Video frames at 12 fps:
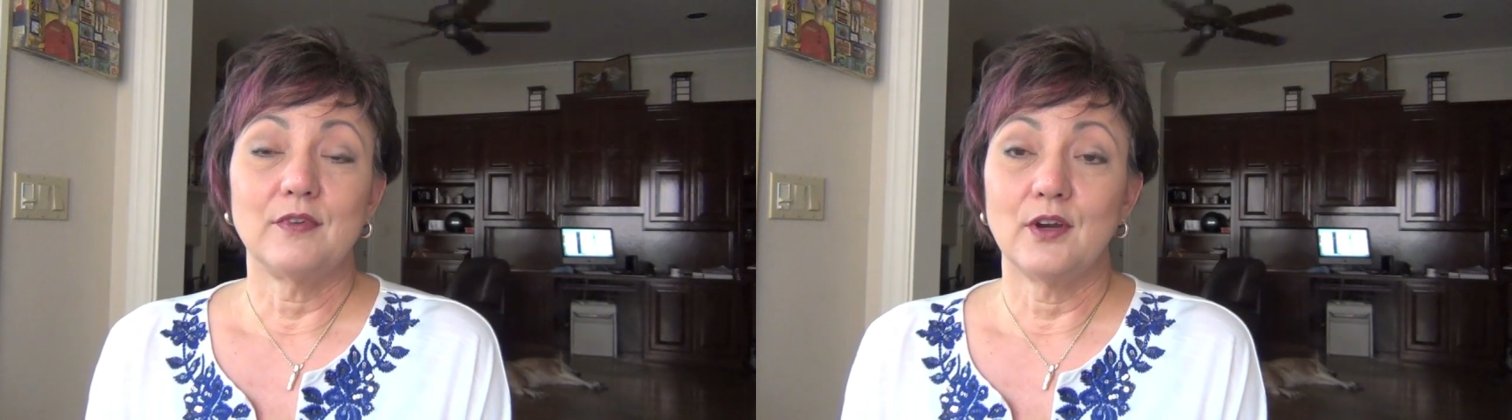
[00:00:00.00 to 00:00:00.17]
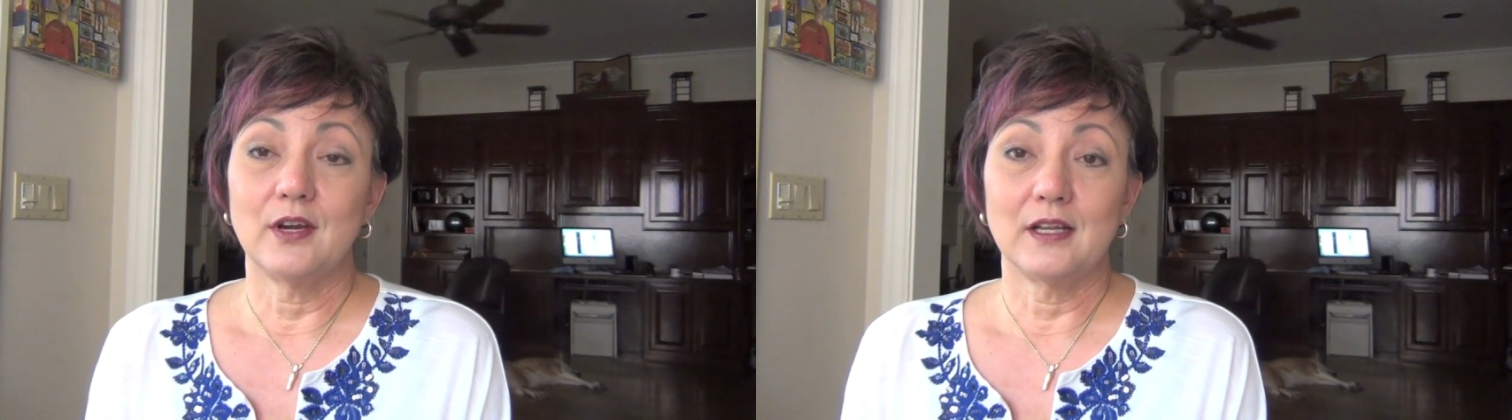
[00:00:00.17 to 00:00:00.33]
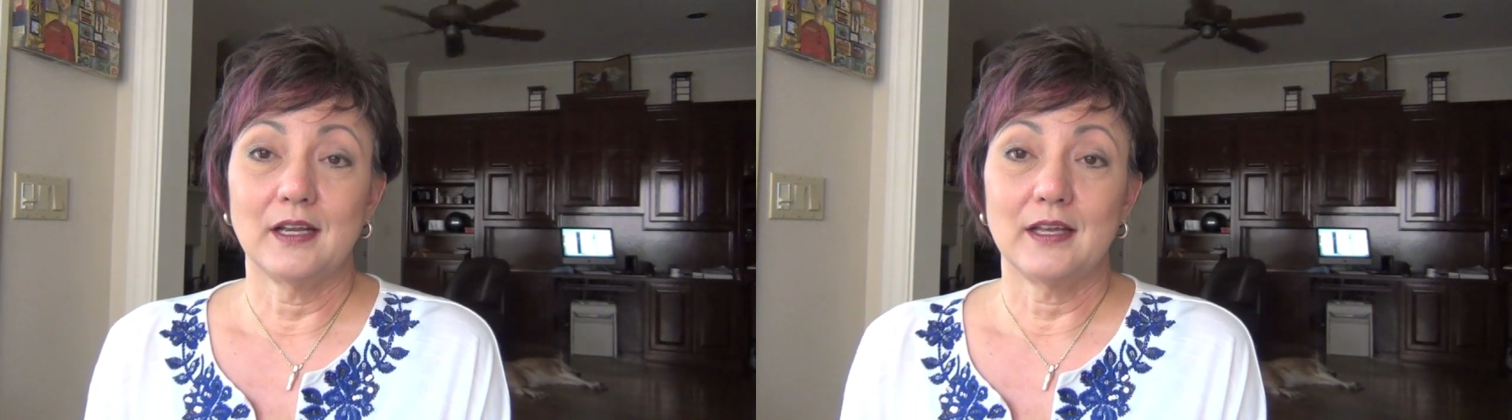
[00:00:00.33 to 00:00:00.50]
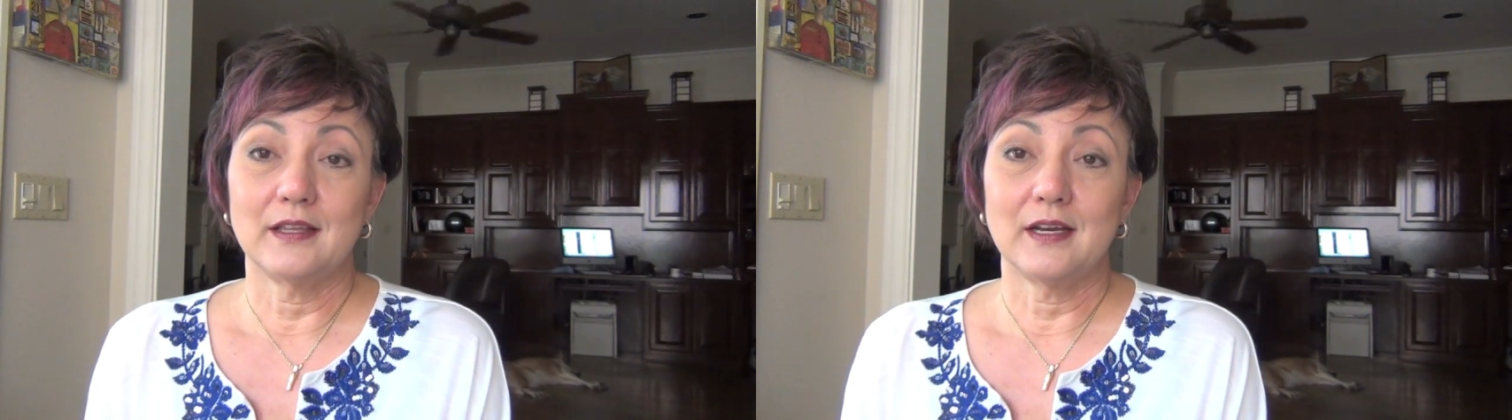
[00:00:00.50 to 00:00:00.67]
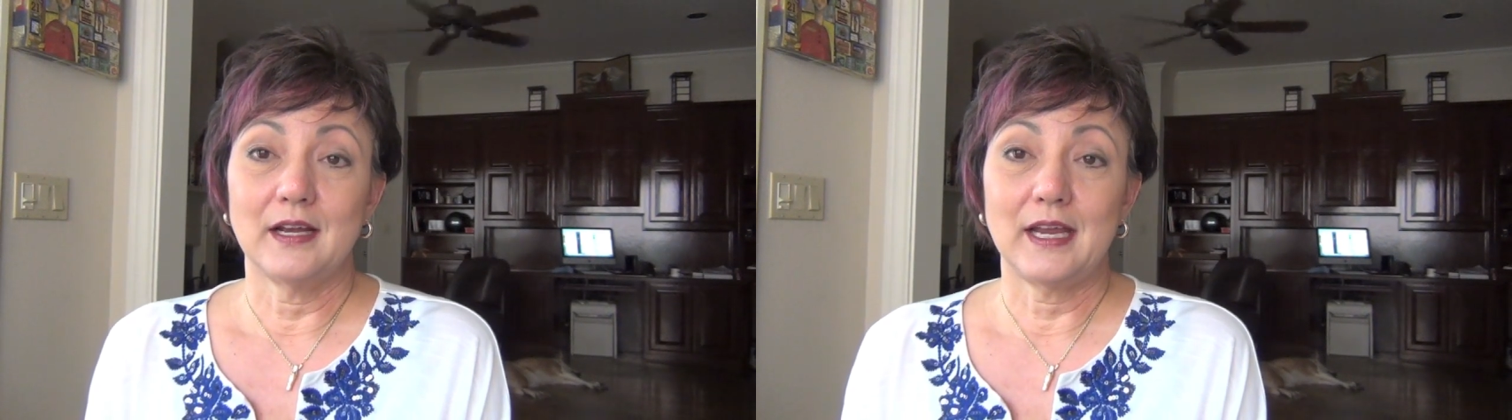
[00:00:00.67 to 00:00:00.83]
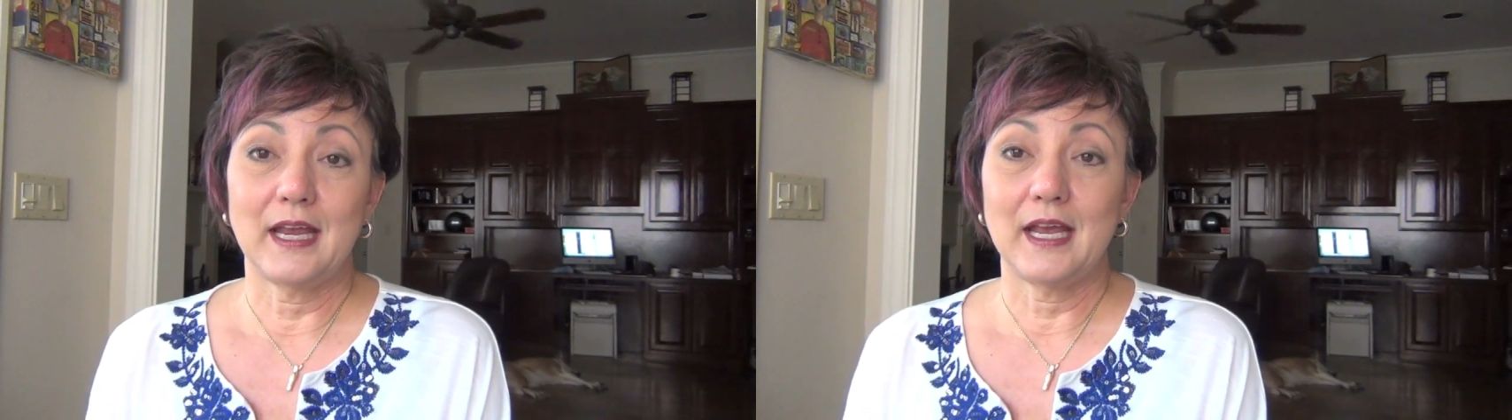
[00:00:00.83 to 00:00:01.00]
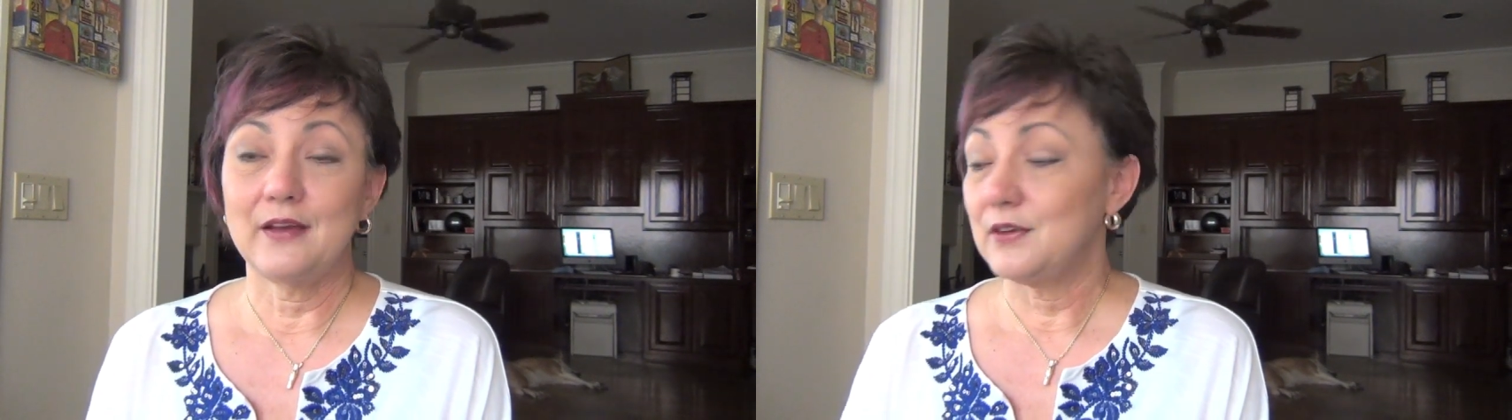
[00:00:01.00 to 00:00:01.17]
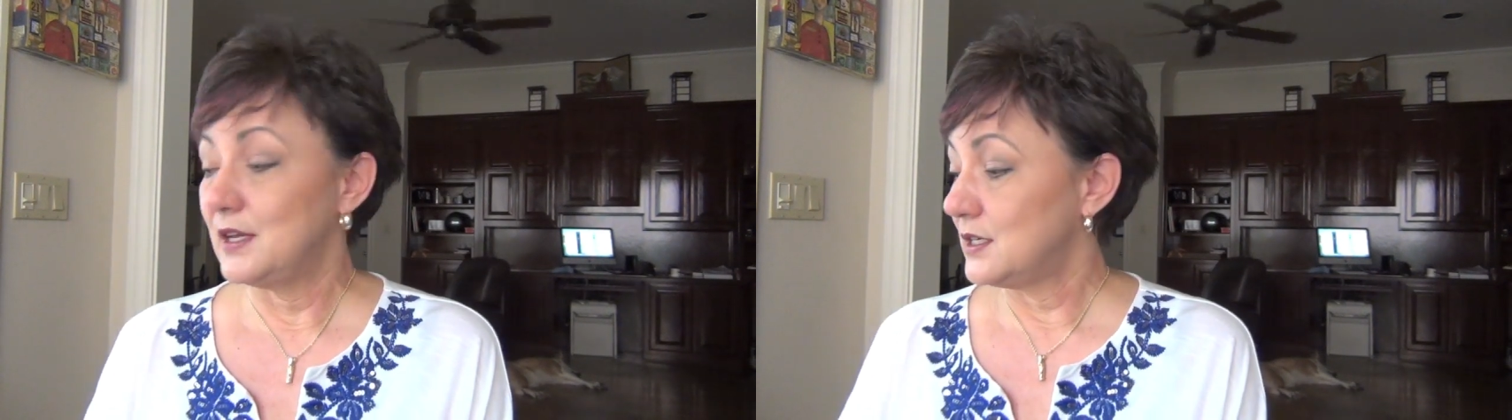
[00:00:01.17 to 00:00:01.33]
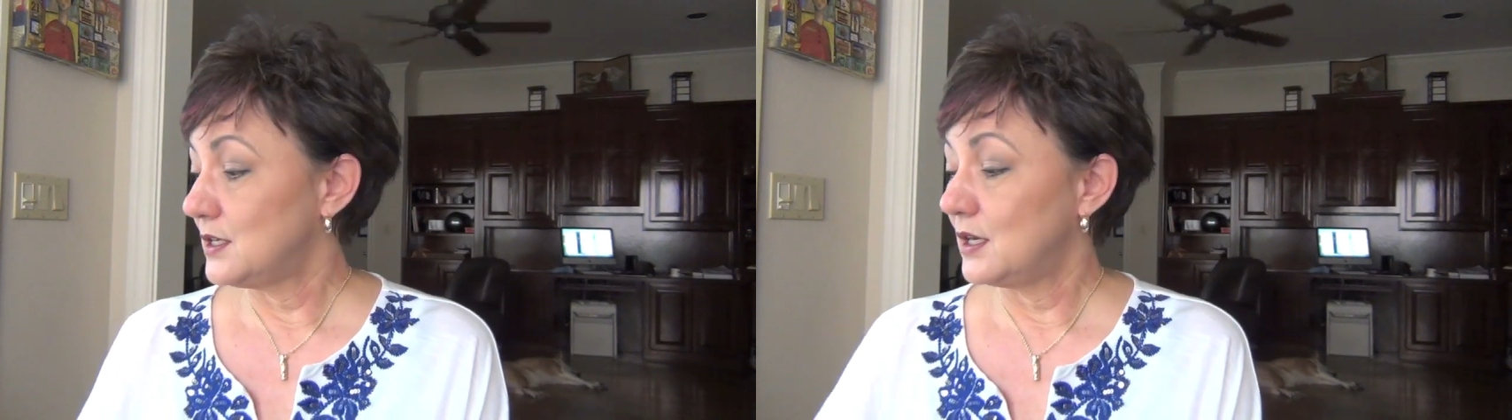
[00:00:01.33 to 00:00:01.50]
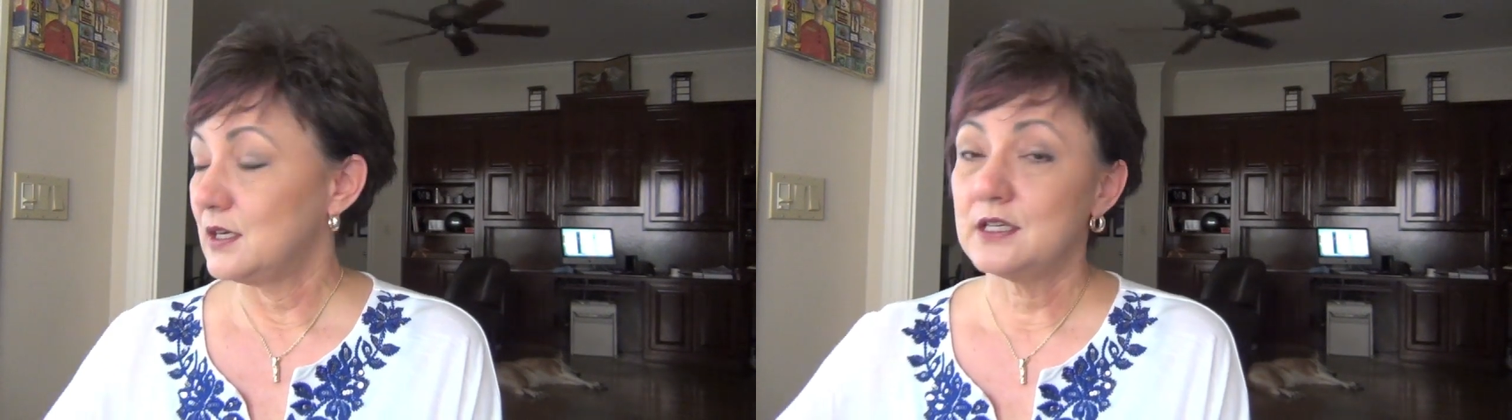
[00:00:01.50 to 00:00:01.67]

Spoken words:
very glad that I have it.